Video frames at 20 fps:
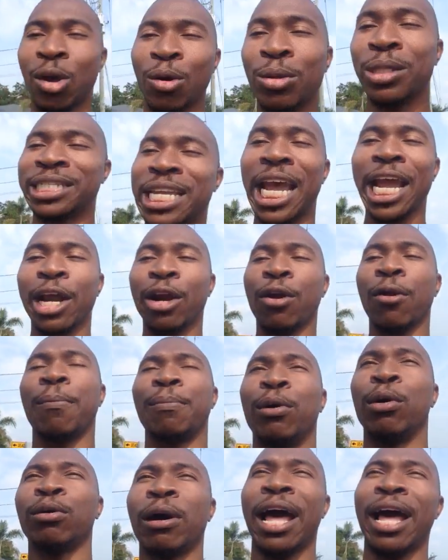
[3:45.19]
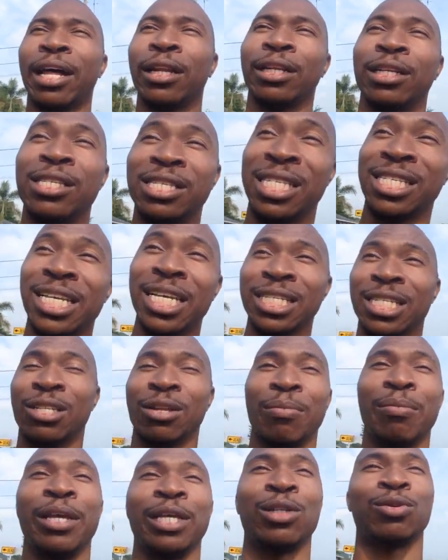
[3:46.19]
terrible how the
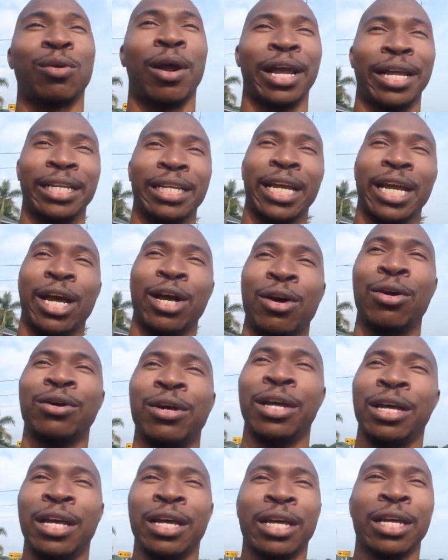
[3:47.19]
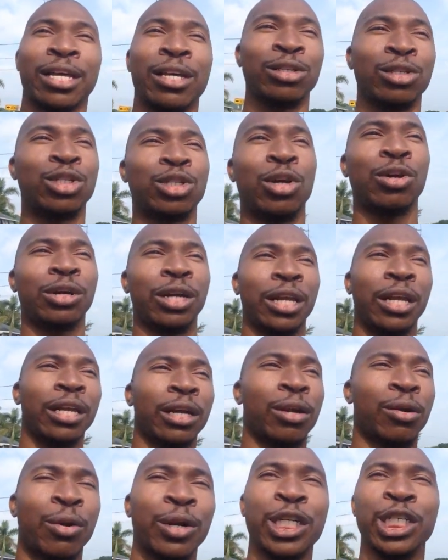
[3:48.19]
system is right now concerning
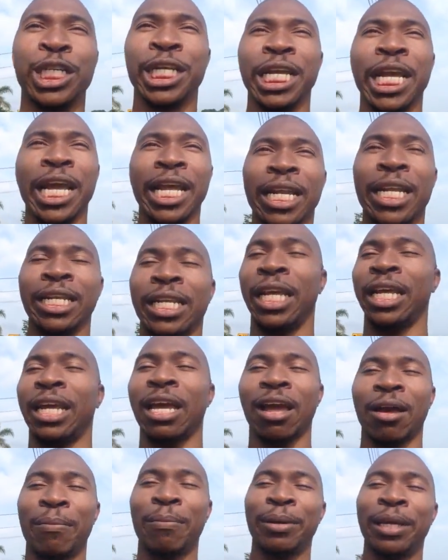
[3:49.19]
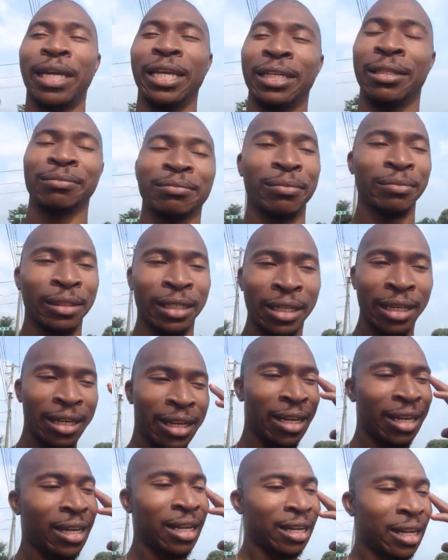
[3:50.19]
Christianity. I mean,
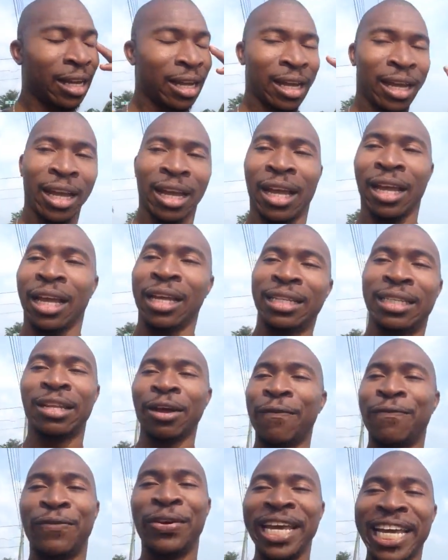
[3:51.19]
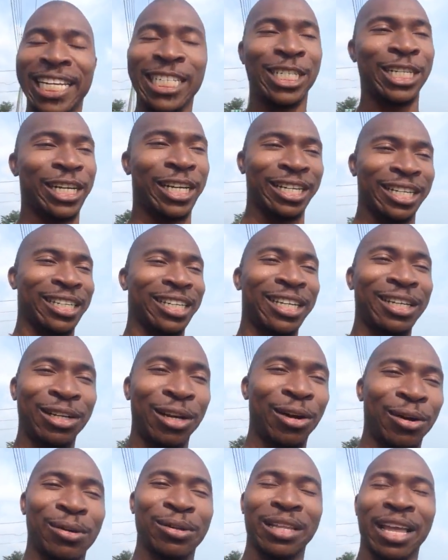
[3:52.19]
division, you
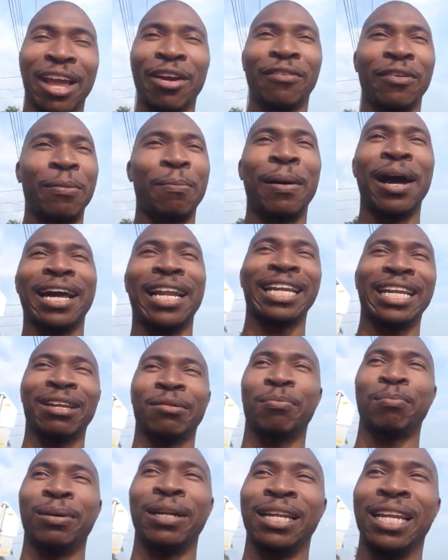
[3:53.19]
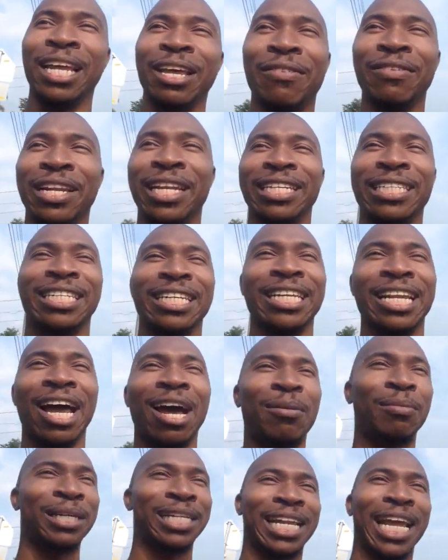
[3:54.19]
know, everybody believing in
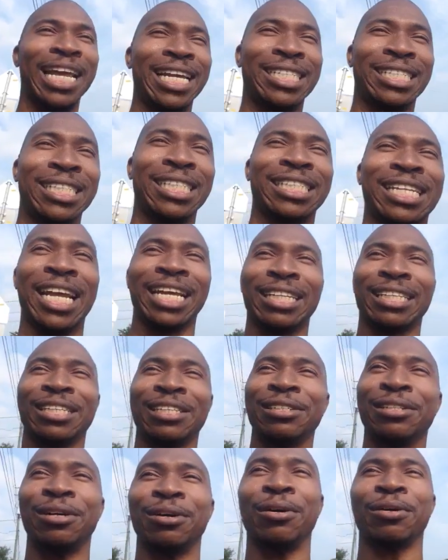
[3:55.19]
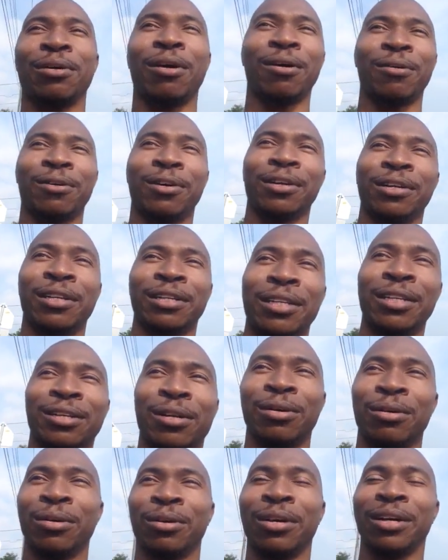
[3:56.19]
denominations that, you know,
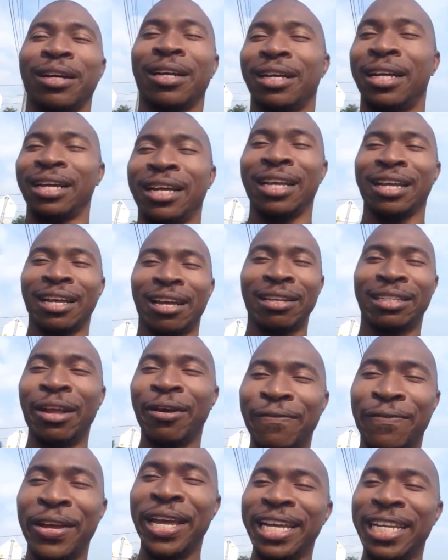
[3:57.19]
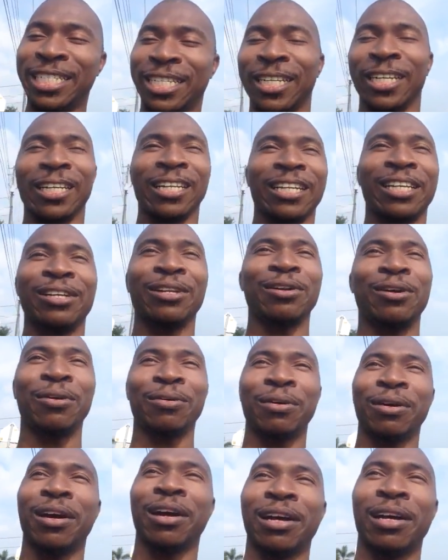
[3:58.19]
a division, you
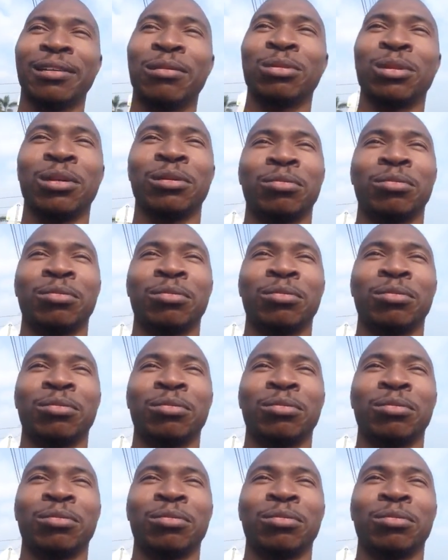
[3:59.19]
know,